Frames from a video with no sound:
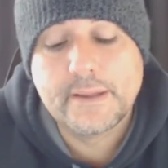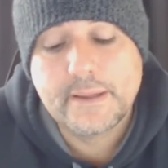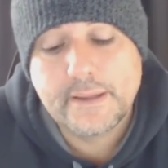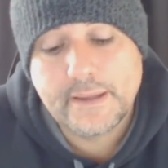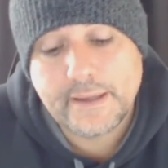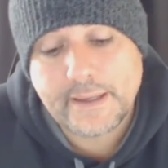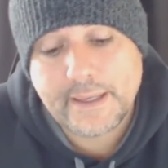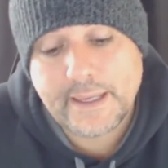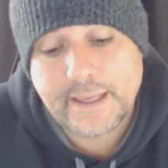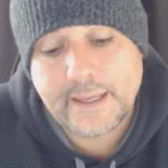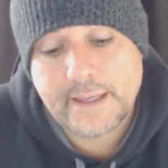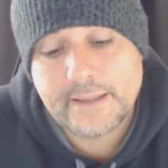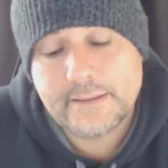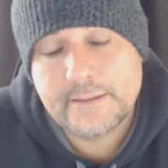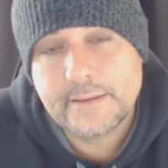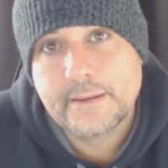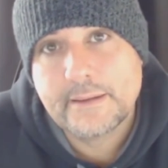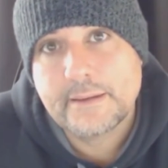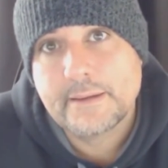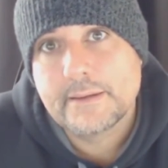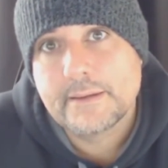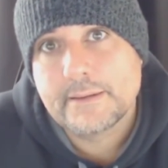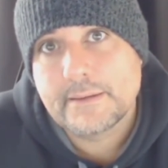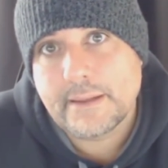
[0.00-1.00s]
Again,
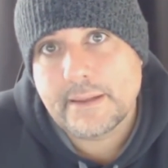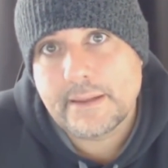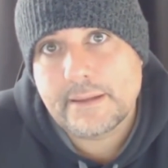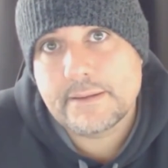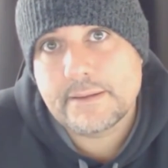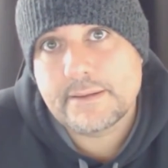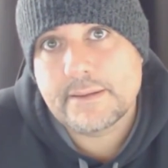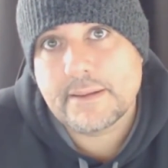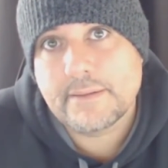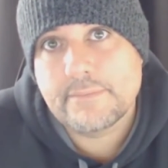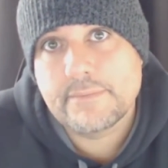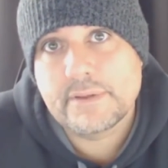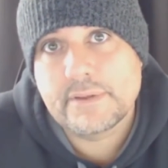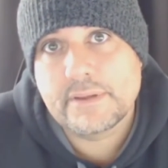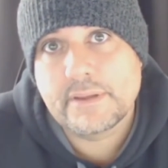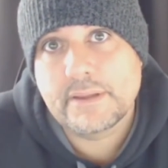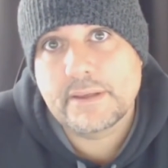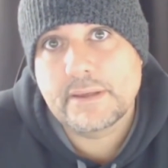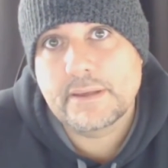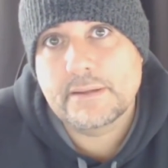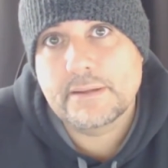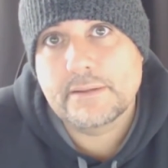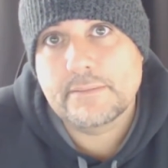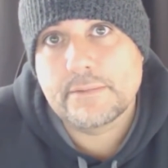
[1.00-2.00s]
day
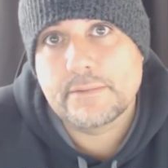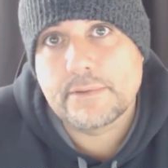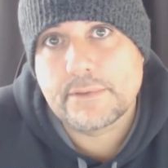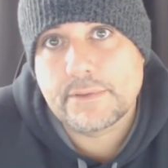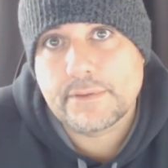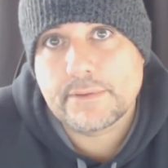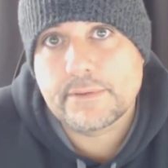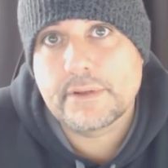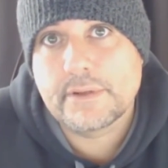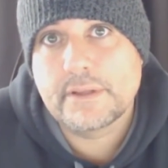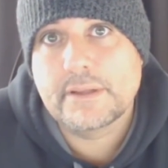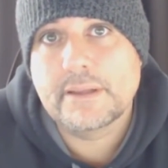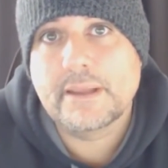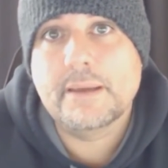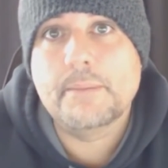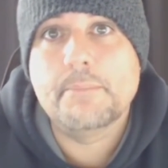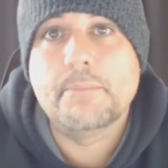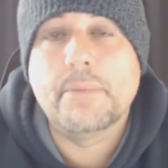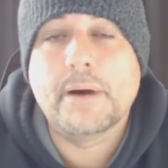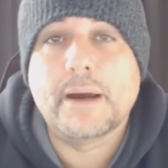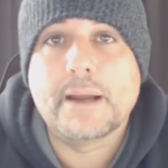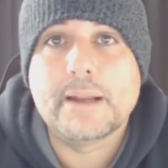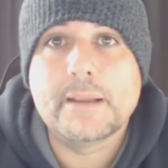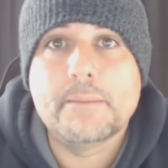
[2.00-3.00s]
17 of the 30-day
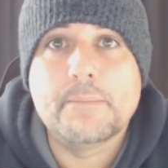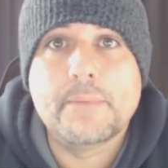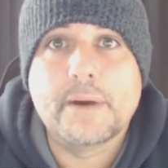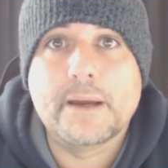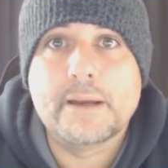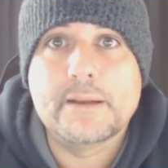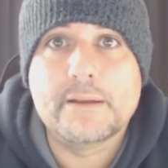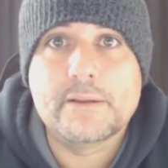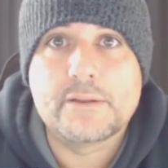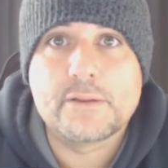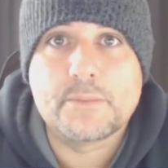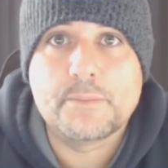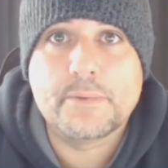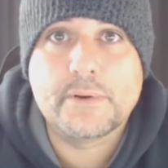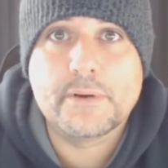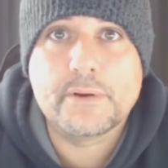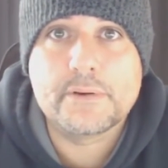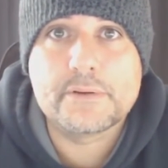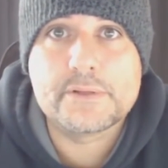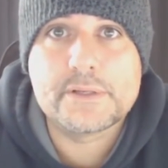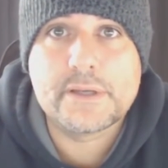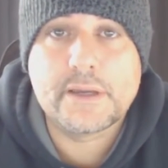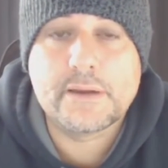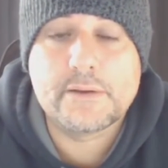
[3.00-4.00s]
Body, Mind, and
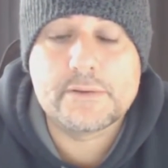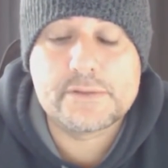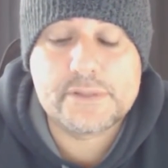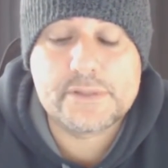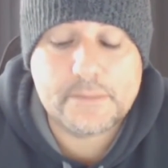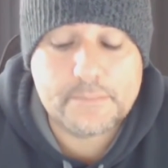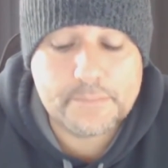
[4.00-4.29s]
Spirit Challenge.